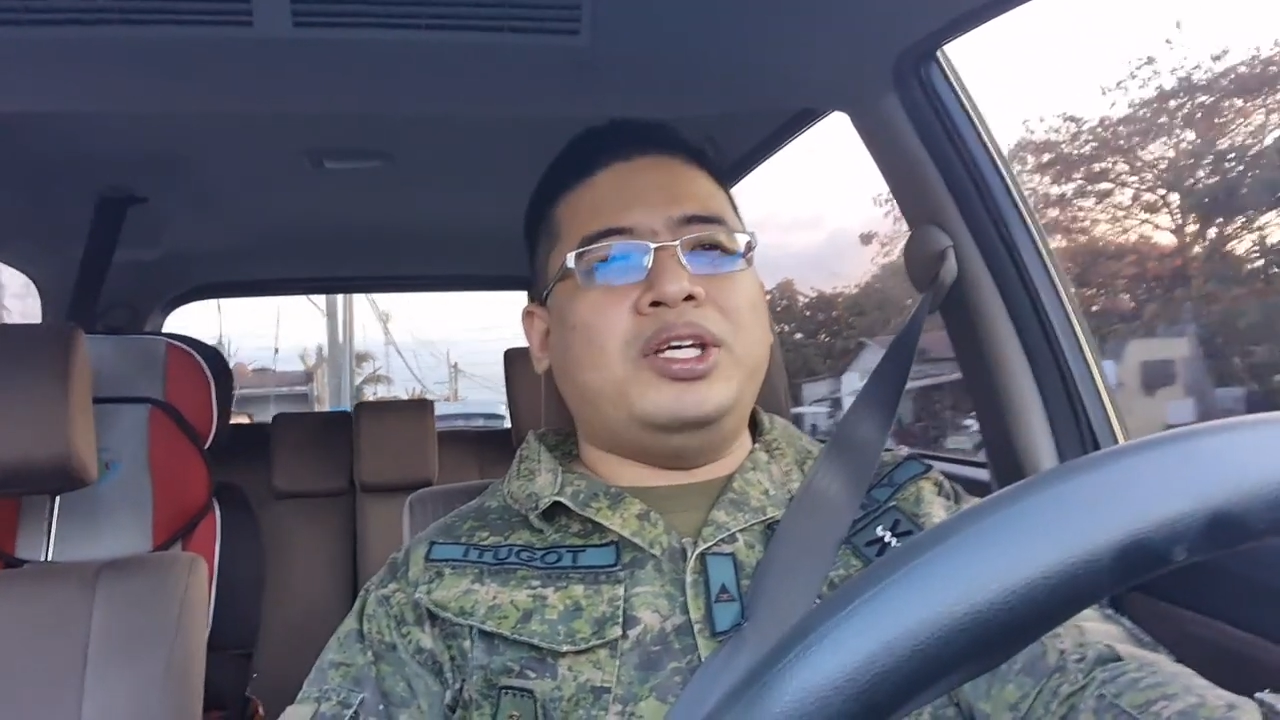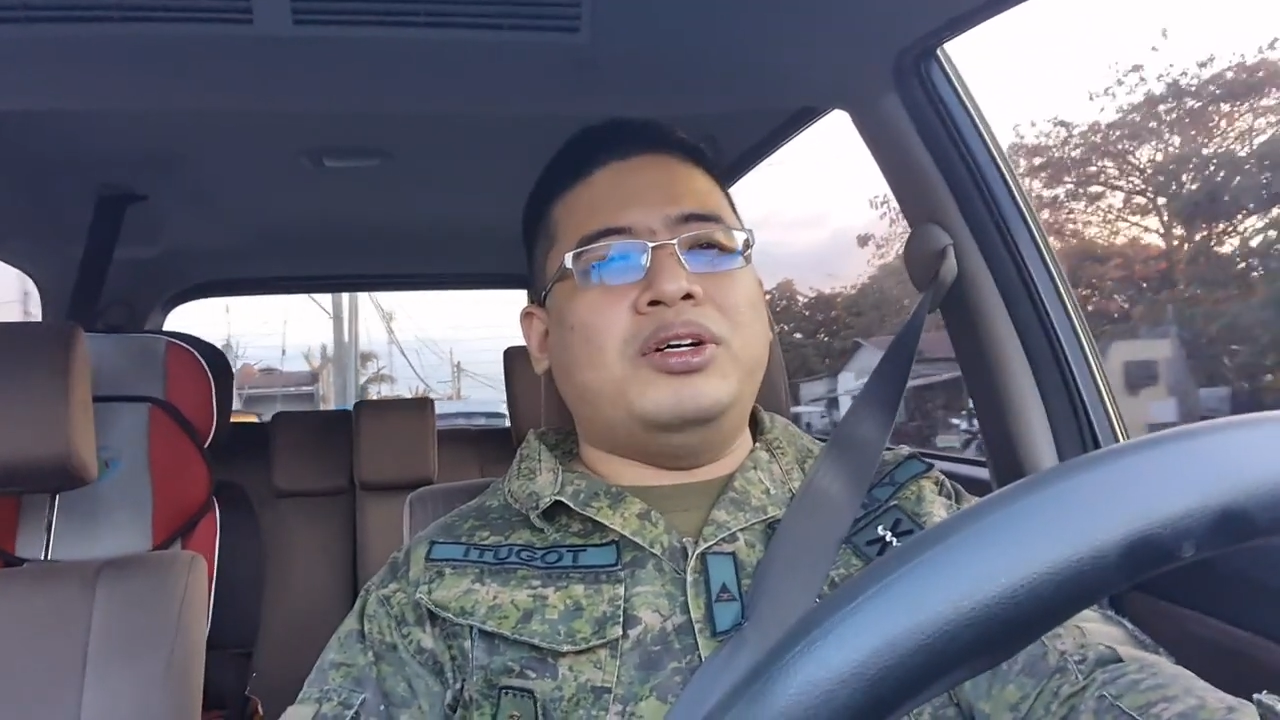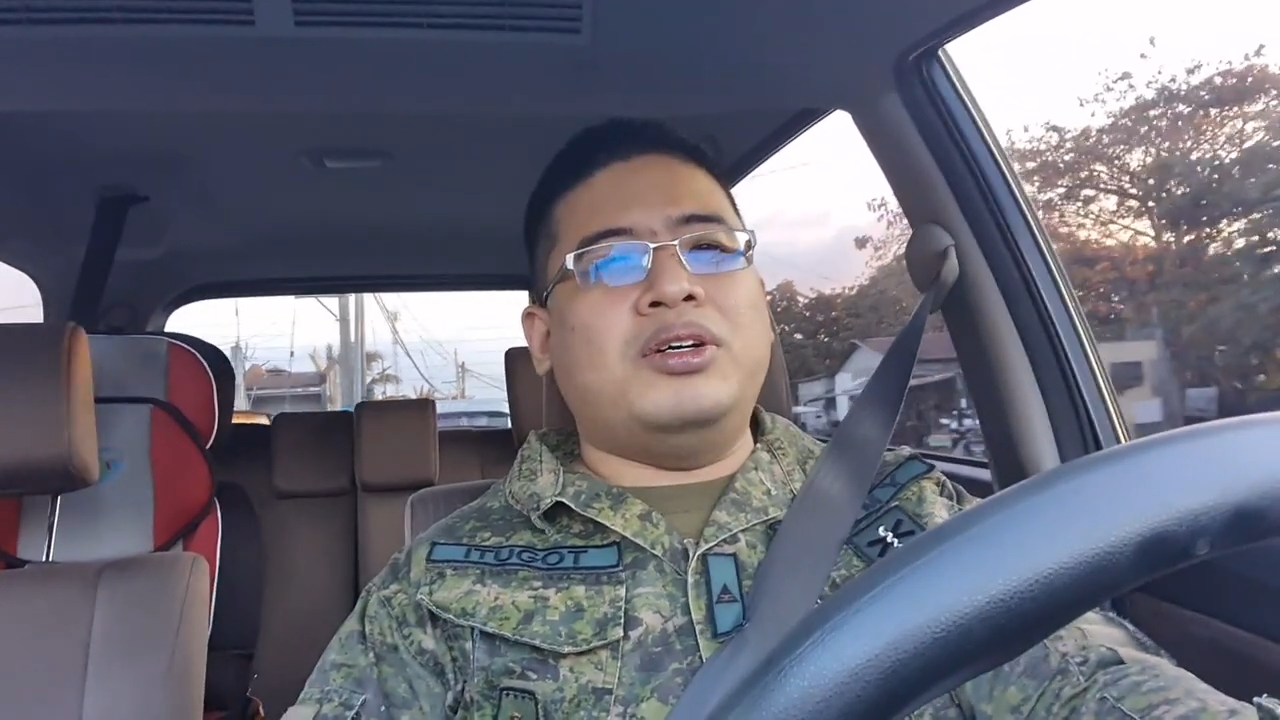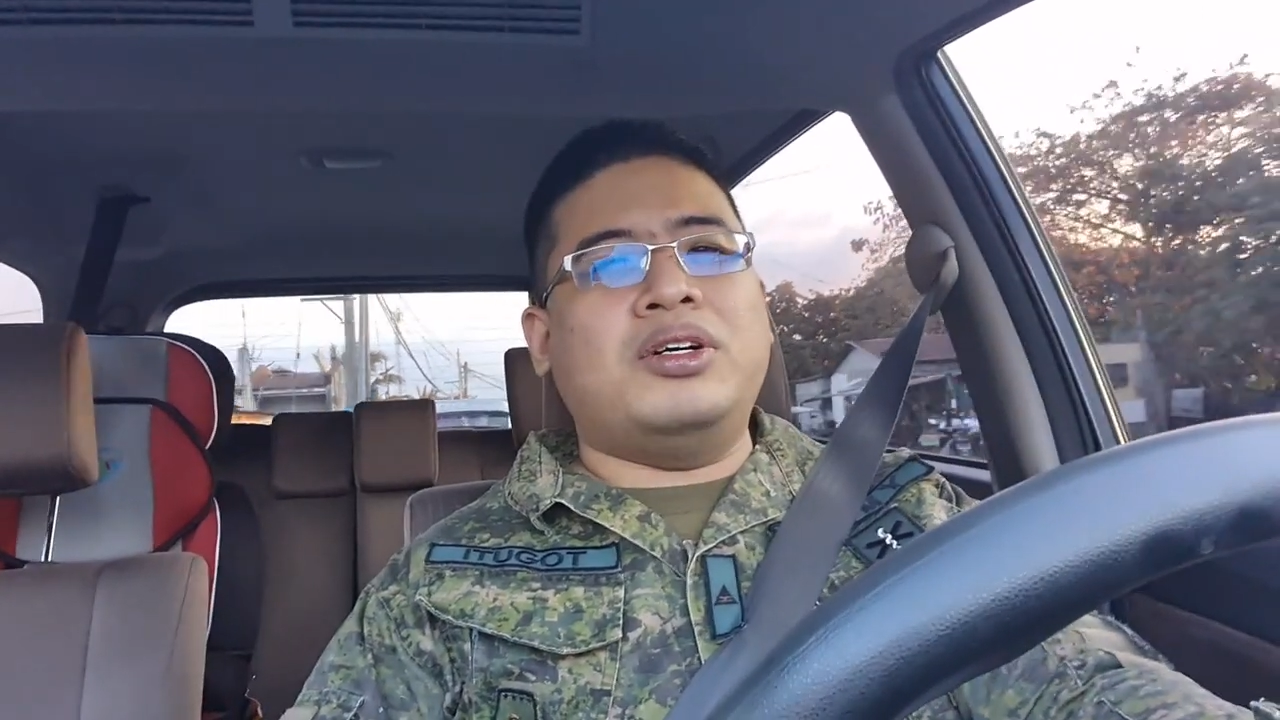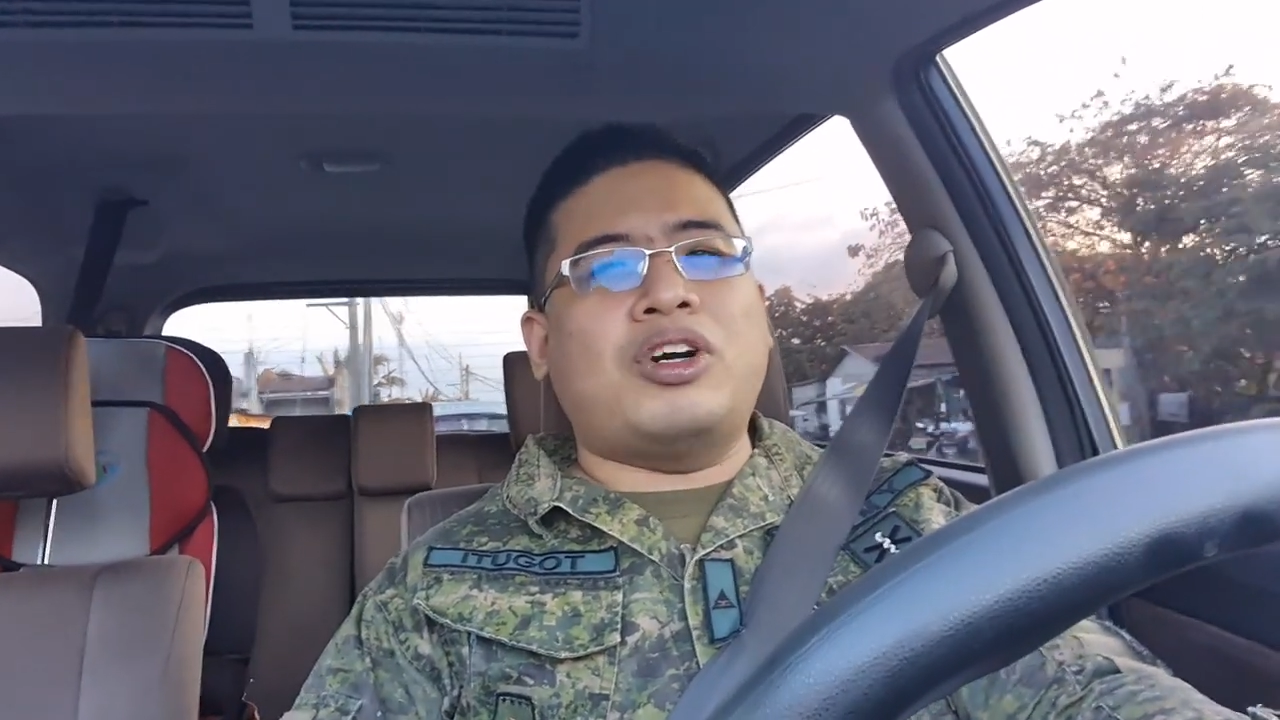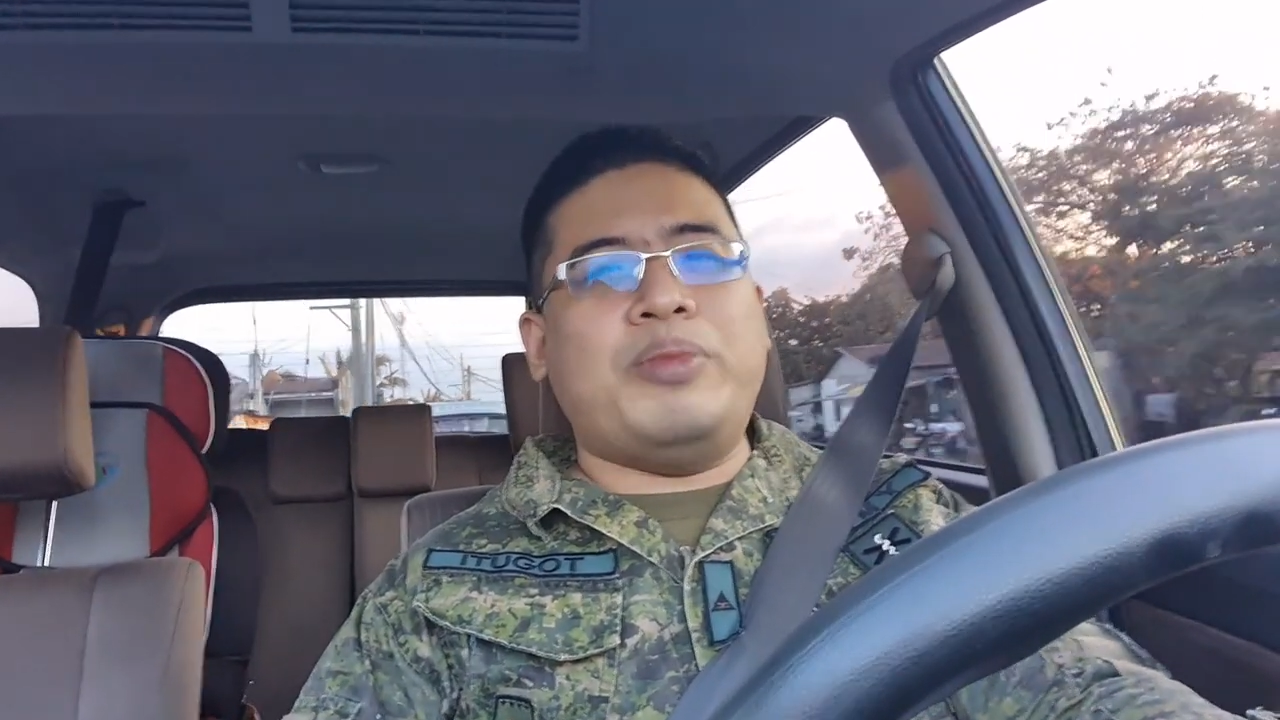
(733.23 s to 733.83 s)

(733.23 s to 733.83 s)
yung